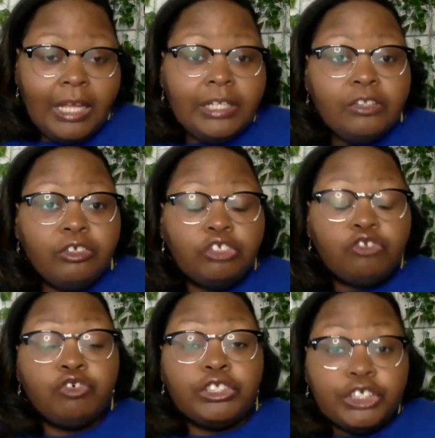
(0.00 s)
The
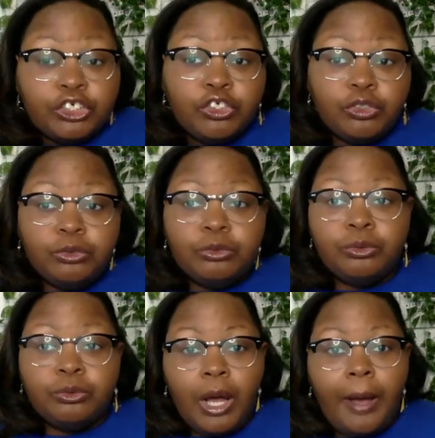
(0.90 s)

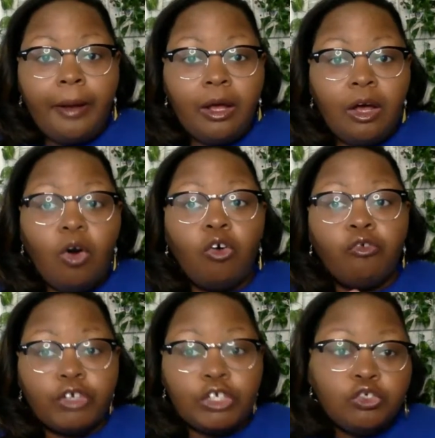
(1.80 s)
traditional
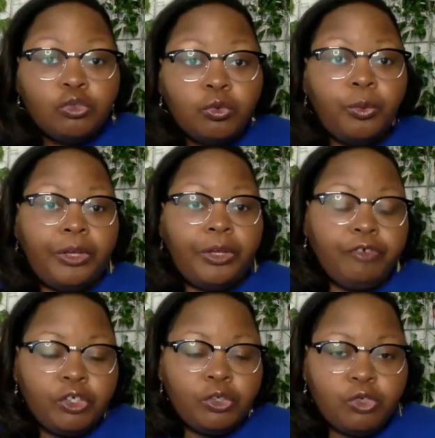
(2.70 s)
original way for
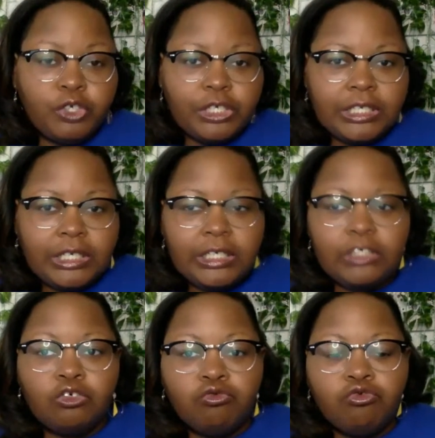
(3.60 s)
UGC
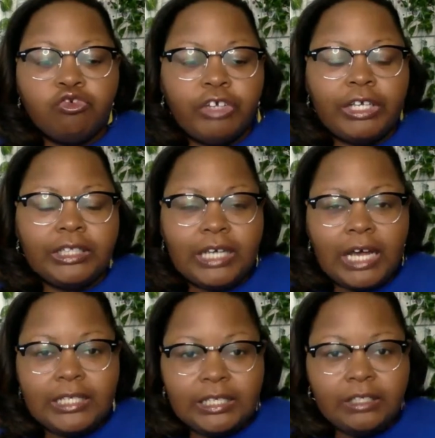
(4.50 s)
is you create the
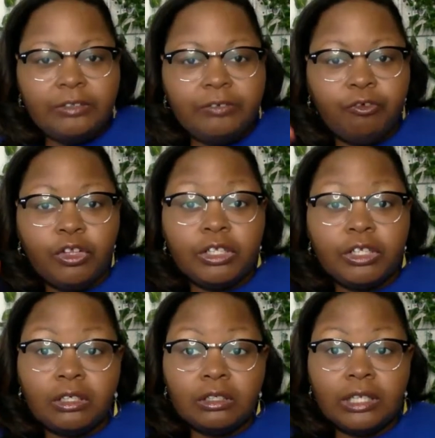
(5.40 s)
content for
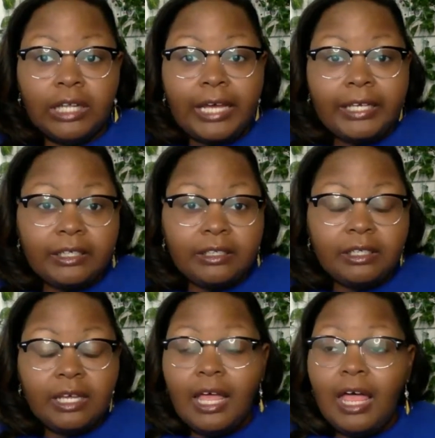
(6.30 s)
the client,
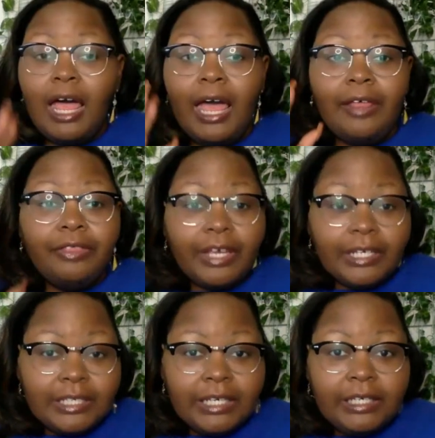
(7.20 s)
and they
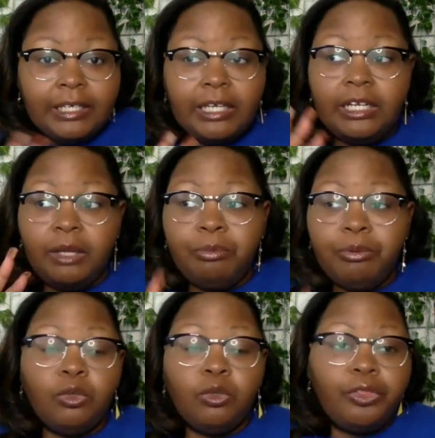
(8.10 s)
take it and they put it
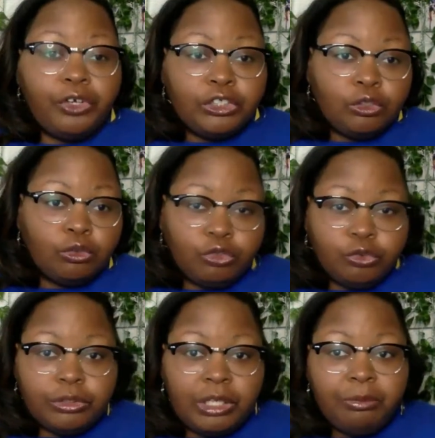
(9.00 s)
on their socials.
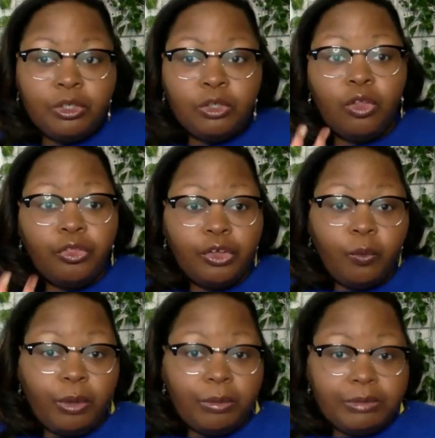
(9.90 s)
They put it on their
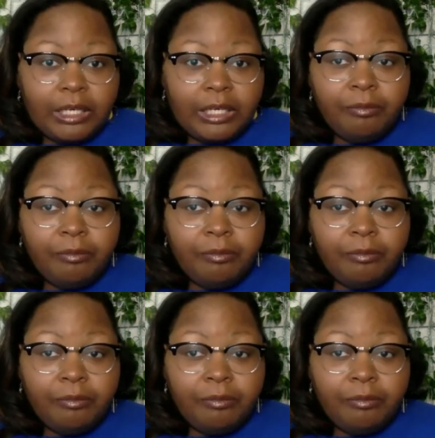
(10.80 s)
website.